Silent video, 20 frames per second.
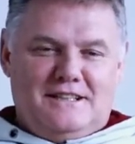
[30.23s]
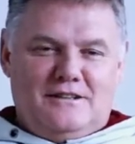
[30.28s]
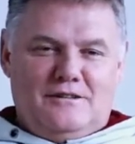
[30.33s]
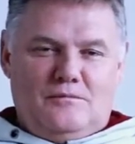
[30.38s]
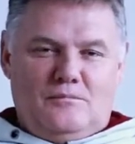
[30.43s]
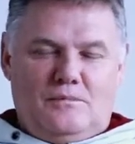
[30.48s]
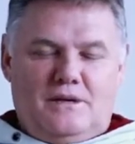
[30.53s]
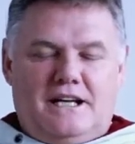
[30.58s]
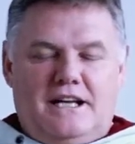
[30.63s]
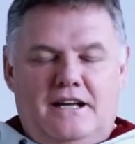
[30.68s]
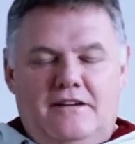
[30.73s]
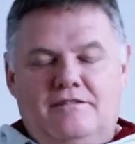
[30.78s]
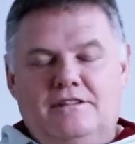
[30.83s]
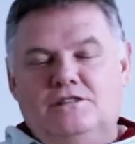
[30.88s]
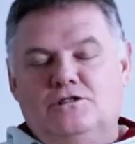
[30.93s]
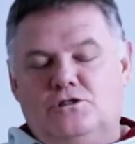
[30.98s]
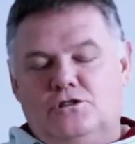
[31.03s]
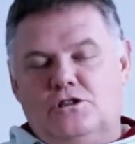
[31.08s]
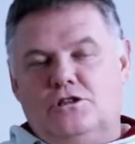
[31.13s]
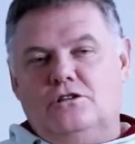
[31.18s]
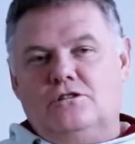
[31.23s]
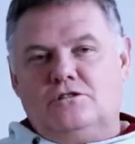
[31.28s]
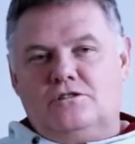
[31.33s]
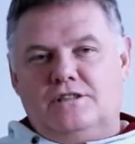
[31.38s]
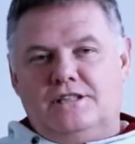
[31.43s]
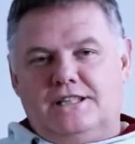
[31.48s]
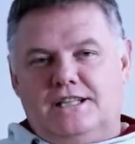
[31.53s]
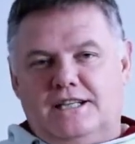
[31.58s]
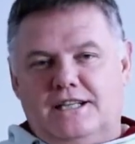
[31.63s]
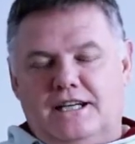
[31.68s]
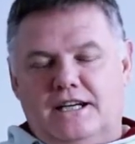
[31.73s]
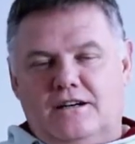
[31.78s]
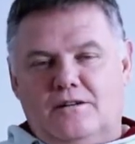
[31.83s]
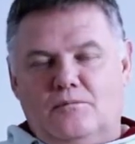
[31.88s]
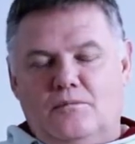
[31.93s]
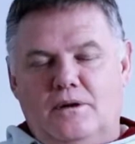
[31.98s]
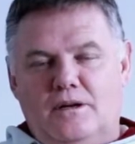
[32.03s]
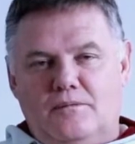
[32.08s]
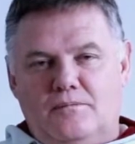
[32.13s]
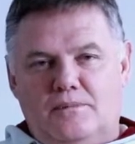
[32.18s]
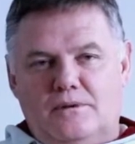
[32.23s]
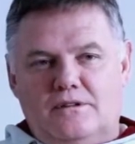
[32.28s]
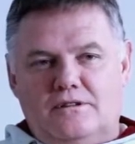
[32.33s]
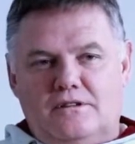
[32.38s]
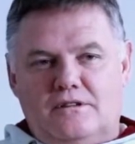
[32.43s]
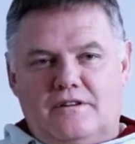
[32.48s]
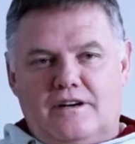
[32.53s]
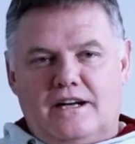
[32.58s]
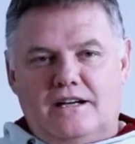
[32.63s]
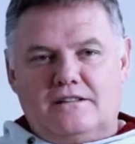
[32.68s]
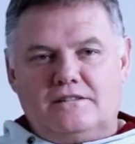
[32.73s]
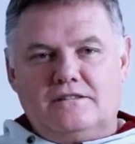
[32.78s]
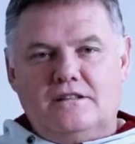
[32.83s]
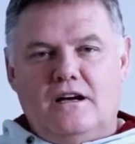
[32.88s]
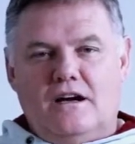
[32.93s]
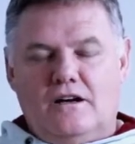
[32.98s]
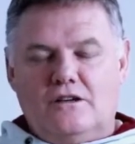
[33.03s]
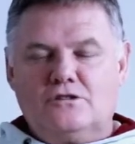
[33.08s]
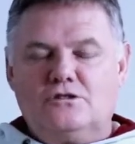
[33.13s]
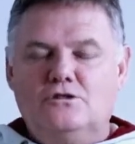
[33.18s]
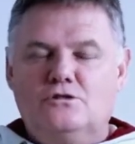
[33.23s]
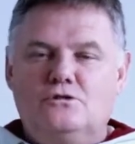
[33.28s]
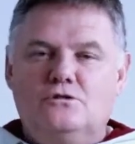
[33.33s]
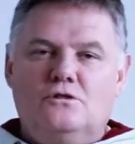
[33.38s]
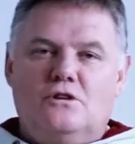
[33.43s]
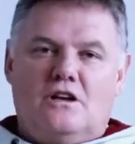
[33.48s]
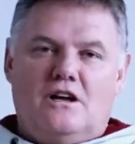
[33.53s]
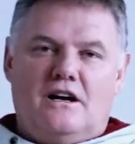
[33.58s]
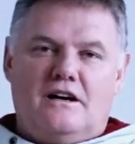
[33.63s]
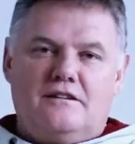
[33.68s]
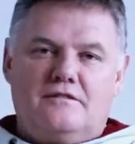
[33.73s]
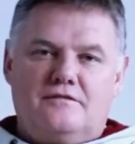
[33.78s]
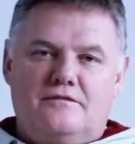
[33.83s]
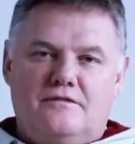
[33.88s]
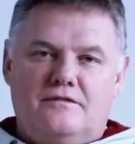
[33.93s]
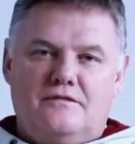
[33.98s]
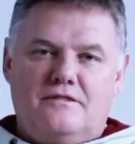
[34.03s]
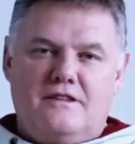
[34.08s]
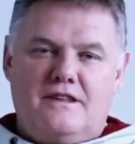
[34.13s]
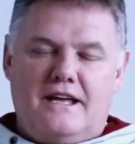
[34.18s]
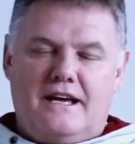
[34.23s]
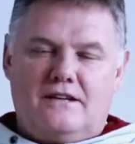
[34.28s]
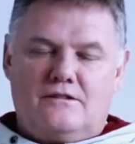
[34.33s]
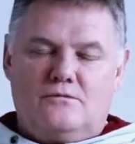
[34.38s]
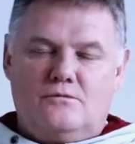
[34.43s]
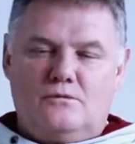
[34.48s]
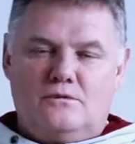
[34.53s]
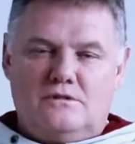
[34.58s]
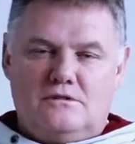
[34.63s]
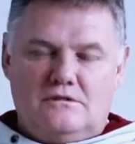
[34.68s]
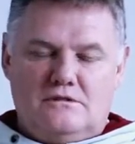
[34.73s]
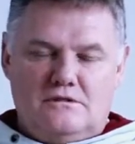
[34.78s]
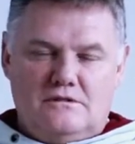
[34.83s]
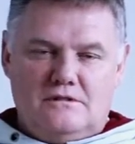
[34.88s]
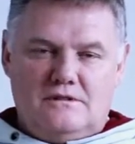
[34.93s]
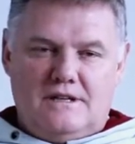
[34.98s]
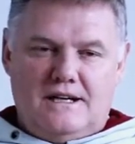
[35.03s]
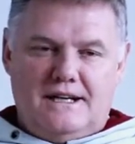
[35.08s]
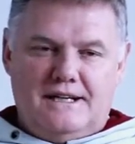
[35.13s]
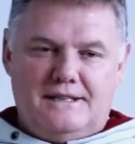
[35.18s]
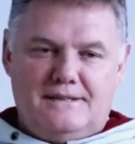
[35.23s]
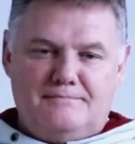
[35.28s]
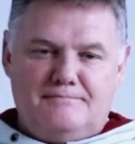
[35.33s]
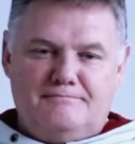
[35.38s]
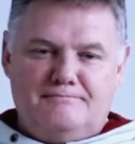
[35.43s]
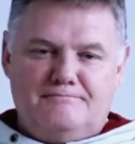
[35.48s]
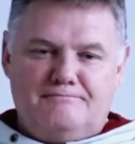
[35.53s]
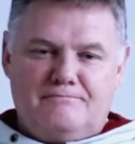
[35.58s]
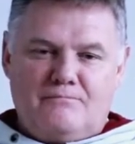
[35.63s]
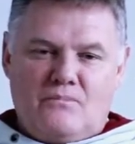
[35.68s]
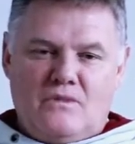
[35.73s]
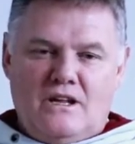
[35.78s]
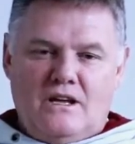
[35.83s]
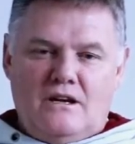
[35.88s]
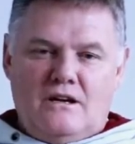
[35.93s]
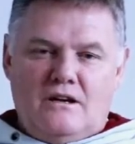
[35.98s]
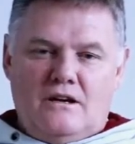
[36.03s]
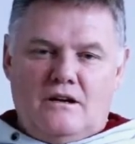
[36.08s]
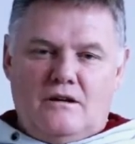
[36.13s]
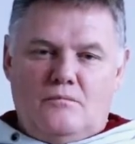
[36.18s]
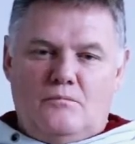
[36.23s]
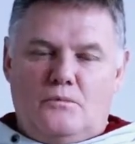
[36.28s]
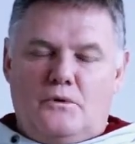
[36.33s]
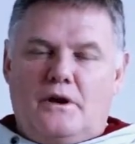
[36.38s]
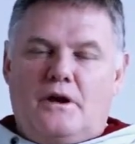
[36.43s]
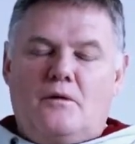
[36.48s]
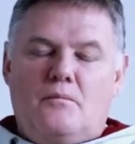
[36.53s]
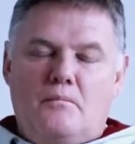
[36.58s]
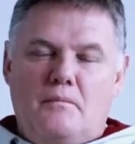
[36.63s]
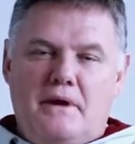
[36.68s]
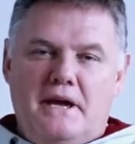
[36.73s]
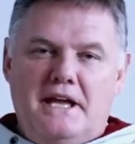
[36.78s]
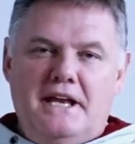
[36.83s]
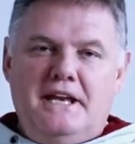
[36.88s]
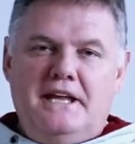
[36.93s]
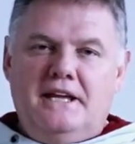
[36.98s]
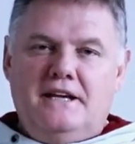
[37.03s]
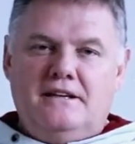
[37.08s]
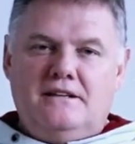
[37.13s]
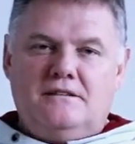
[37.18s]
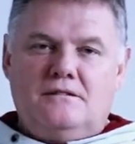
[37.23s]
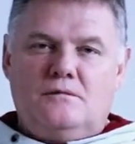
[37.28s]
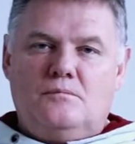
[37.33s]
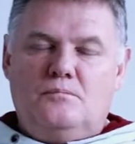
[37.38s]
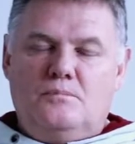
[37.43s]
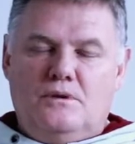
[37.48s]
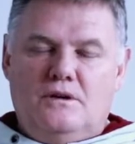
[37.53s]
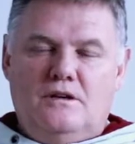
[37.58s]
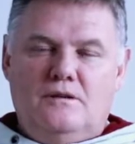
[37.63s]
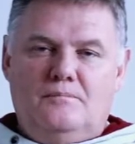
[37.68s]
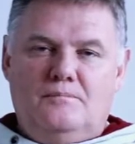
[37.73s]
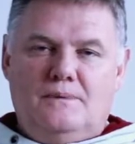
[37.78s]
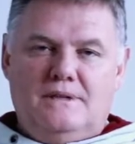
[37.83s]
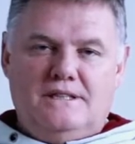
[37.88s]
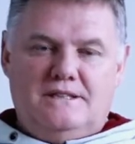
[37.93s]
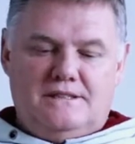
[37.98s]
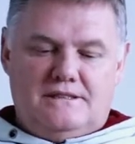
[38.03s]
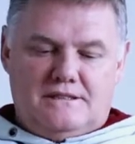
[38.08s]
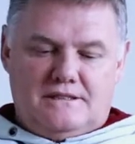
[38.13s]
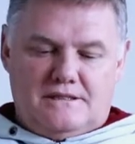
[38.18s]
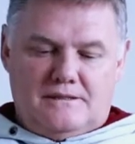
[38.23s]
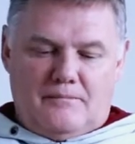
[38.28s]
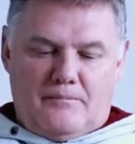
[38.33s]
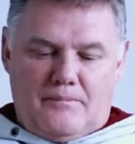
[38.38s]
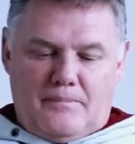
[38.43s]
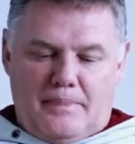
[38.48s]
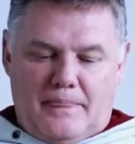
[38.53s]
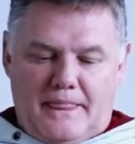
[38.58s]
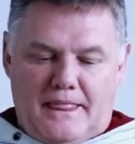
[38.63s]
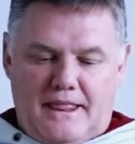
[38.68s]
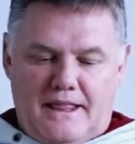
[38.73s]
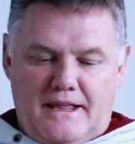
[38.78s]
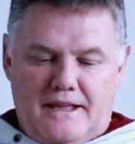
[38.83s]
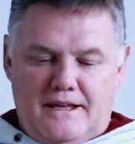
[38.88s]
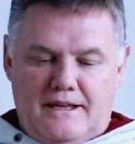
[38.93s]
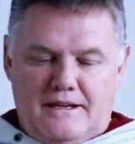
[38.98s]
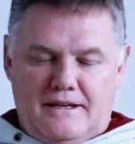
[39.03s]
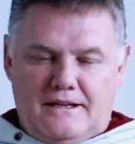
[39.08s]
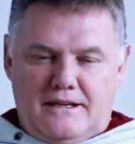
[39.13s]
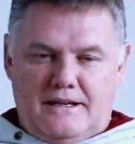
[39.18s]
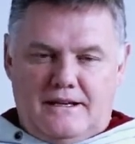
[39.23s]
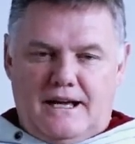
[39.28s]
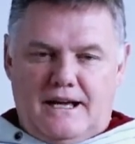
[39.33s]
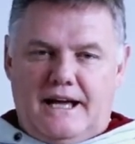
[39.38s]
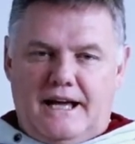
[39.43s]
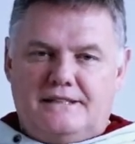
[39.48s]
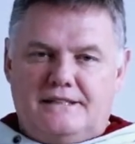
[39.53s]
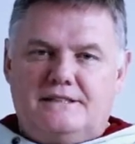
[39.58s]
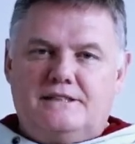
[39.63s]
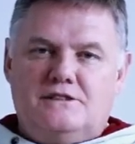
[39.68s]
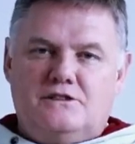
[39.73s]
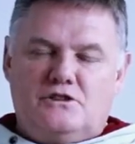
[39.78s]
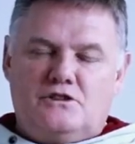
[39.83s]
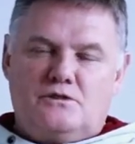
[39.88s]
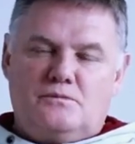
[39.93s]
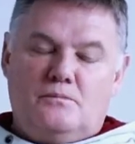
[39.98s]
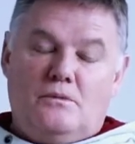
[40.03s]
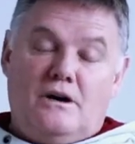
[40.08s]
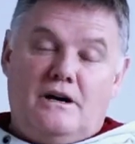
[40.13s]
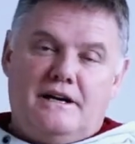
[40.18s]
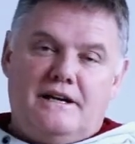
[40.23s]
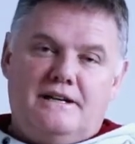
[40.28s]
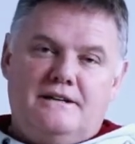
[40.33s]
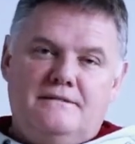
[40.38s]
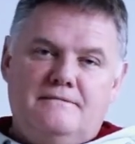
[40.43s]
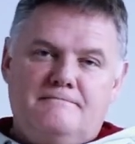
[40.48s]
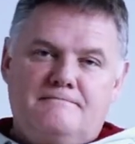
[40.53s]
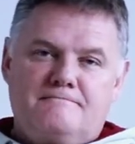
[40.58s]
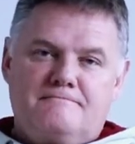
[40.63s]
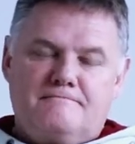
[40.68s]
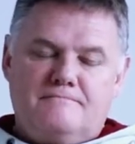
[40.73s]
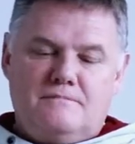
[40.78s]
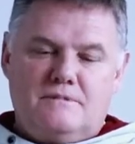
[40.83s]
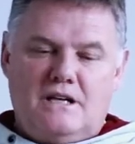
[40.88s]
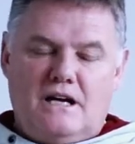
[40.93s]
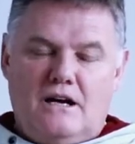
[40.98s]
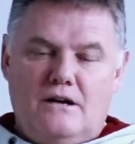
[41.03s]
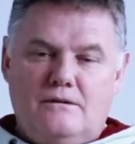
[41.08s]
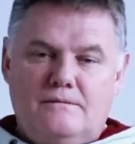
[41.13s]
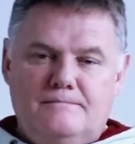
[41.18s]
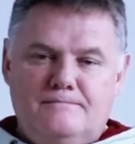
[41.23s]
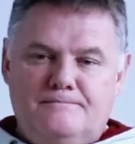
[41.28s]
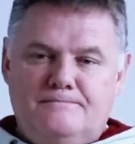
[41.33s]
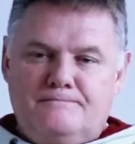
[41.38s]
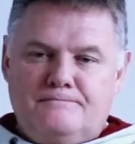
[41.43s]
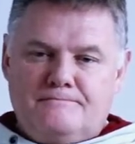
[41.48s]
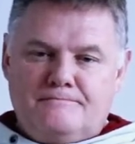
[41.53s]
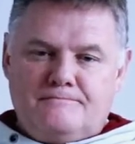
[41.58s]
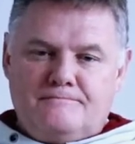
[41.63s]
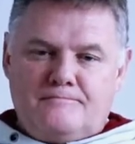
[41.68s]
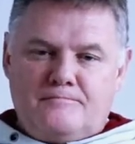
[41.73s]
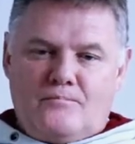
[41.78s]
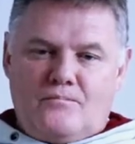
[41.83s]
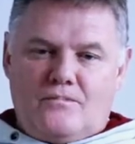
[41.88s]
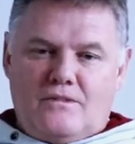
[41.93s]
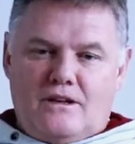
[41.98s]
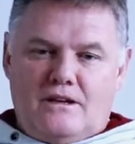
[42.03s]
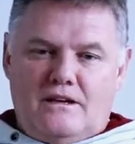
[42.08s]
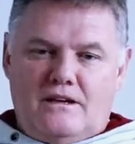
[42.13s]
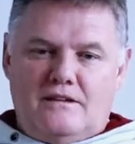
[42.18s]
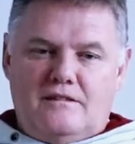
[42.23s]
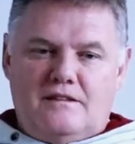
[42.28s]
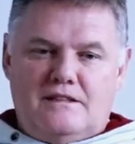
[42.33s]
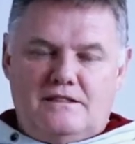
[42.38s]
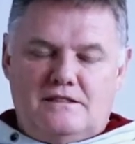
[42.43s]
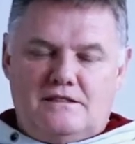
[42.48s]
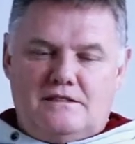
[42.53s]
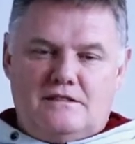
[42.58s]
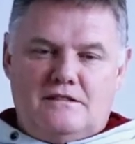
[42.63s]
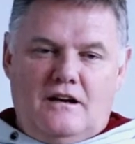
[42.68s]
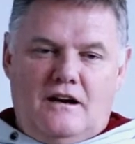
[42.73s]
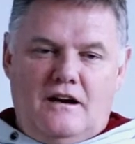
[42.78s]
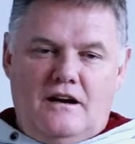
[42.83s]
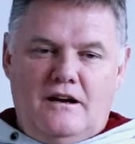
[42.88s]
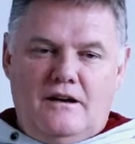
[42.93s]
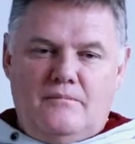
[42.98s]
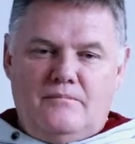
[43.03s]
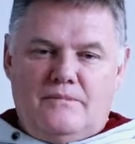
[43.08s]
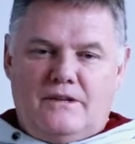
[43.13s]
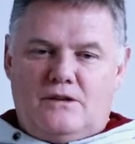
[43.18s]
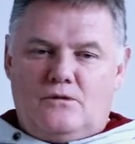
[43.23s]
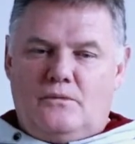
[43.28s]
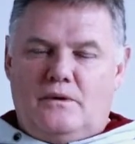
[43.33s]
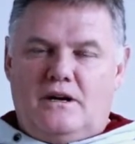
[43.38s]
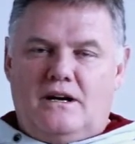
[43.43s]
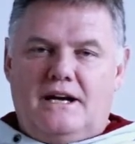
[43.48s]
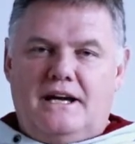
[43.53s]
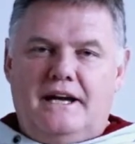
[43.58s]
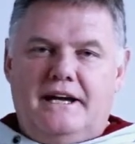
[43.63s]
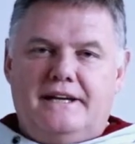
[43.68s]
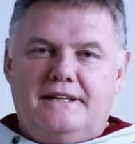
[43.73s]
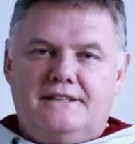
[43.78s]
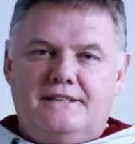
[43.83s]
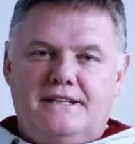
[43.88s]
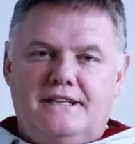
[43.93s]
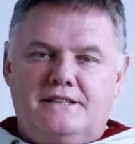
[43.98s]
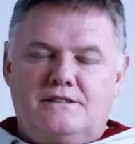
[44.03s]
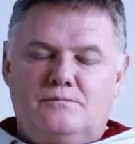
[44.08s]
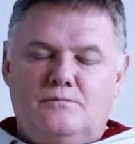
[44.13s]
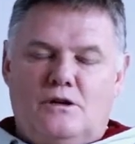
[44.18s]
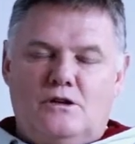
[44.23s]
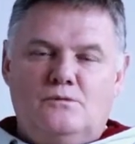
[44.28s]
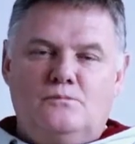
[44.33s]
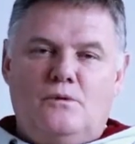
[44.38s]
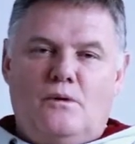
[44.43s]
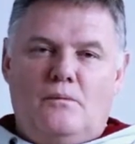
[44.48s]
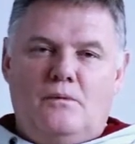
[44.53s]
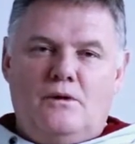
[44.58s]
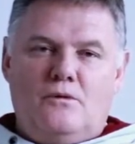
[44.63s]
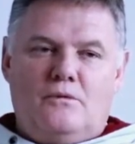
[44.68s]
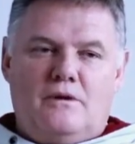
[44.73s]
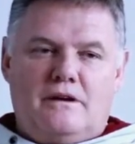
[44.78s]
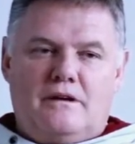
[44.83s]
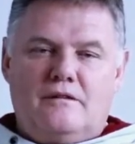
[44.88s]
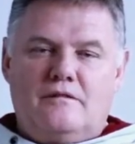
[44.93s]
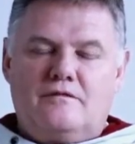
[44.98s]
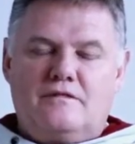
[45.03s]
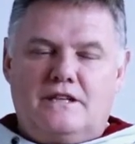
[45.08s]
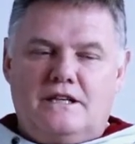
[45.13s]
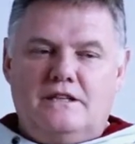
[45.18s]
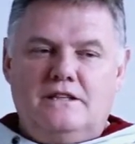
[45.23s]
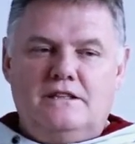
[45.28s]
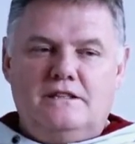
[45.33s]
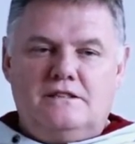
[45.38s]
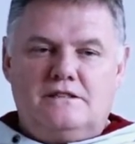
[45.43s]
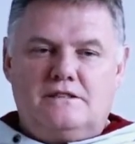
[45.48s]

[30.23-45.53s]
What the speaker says: but even children and young people around how to do life that will bring meaning, purpose, and inspire. Now, in this time that we are in, it's most probably one of the